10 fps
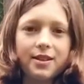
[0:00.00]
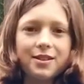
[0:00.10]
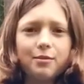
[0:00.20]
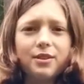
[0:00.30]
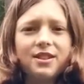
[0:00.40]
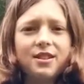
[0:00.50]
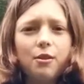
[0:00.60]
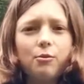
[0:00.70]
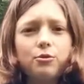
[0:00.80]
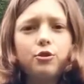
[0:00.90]
So when
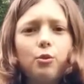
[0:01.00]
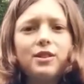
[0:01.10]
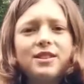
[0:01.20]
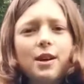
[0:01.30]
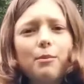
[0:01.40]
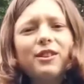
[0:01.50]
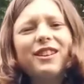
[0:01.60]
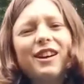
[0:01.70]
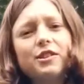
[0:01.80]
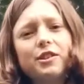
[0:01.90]
someone
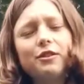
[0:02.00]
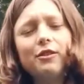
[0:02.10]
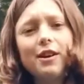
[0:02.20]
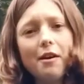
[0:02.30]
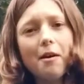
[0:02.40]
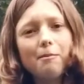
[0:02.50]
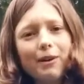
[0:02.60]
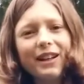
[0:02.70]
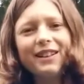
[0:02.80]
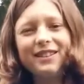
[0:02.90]
tells you
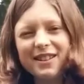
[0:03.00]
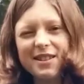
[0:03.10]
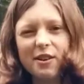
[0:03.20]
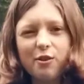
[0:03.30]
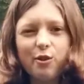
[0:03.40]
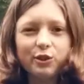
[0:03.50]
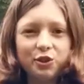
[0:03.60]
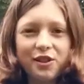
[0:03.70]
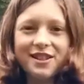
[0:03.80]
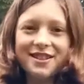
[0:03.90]
money doesn't grow on
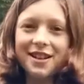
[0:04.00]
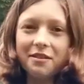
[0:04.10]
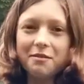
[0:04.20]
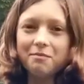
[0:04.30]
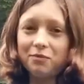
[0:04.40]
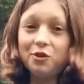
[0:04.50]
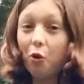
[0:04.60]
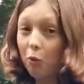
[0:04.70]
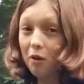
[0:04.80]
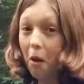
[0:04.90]
trees, tell them,
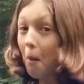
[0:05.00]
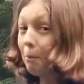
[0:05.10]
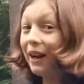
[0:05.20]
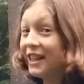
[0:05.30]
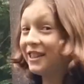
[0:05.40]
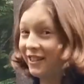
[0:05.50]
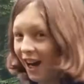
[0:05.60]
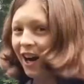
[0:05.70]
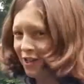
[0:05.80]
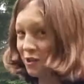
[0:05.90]
no, money
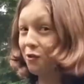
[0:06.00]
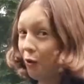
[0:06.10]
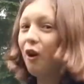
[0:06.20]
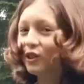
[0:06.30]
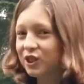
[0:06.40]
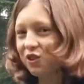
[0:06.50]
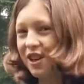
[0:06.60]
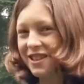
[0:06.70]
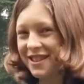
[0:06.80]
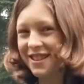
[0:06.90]
does grow on
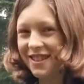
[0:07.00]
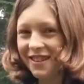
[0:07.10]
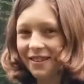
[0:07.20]
trees.